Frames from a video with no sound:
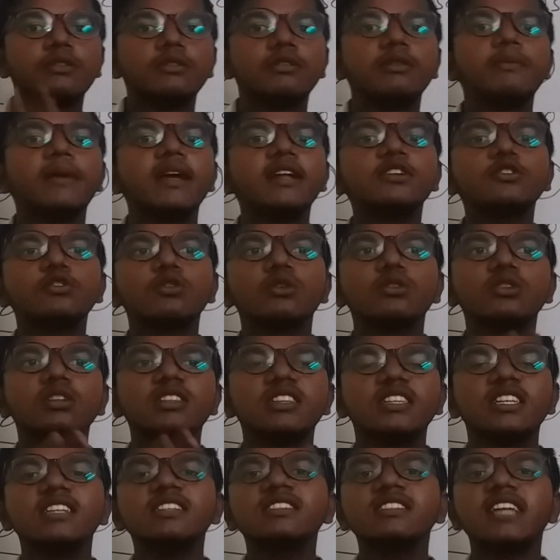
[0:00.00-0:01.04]
demerits or the
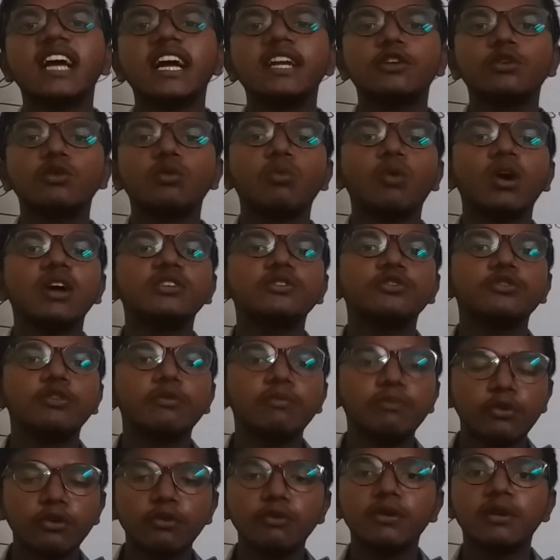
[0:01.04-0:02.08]
things that you want to
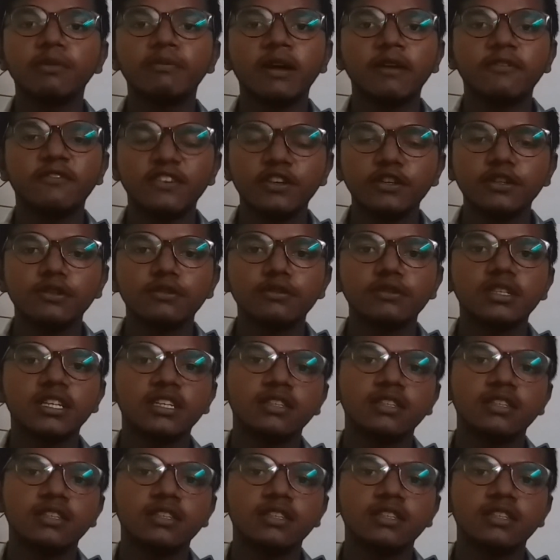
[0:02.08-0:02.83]
improve in my video,